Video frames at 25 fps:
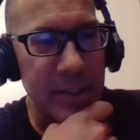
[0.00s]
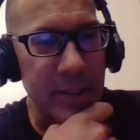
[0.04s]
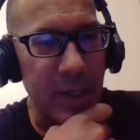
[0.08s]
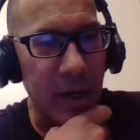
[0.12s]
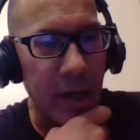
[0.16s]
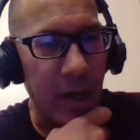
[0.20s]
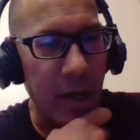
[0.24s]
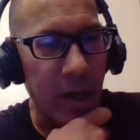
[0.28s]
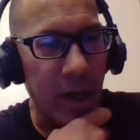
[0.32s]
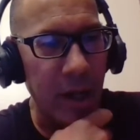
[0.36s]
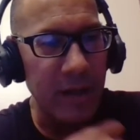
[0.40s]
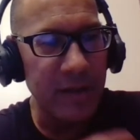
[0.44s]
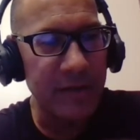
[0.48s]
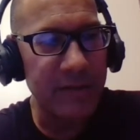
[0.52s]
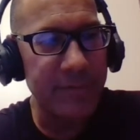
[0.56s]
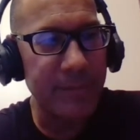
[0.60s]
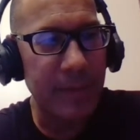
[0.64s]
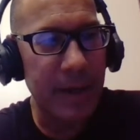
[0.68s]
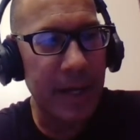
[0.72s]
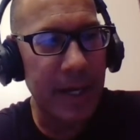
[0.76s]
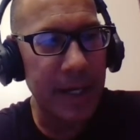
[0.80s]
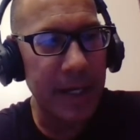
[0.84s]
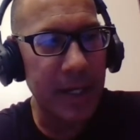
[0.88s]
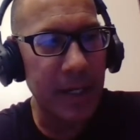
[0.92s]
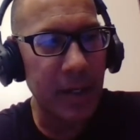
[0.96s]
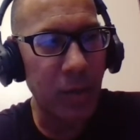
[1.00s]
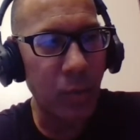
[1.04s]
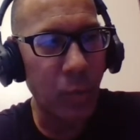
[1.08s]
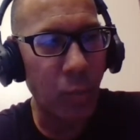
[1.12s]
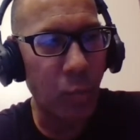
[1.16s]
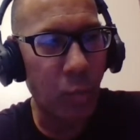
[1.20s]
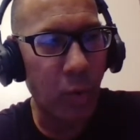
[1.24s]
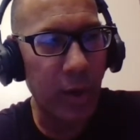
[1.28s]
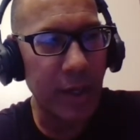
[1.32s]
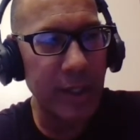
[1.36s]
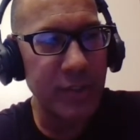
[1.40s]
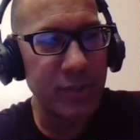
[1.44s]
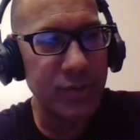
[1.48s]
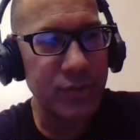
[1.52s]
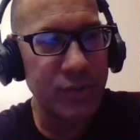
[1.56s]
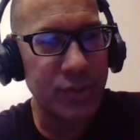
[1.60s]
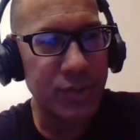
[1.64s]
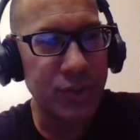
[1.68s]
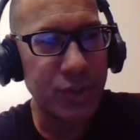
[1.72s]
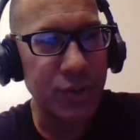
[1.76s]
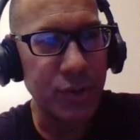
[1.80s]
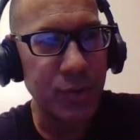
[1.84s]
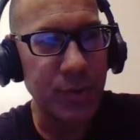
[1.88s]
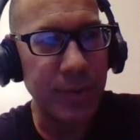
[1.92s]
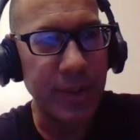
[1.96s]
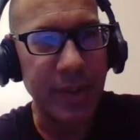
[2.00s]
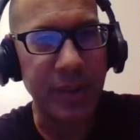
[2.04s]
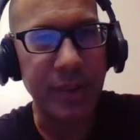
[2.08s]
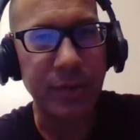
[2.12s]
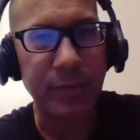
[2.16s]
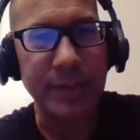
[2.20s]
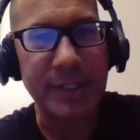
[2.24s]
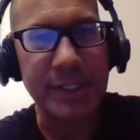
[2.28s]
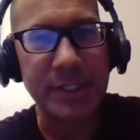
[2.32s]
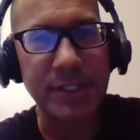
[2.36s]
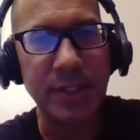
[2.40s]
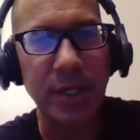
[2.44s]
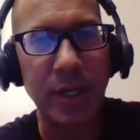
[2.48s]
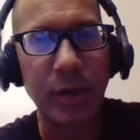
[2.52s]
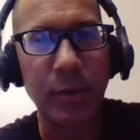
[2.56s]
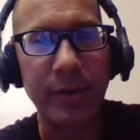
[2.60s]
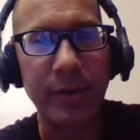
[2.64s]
All of my 1, 2, and 3-star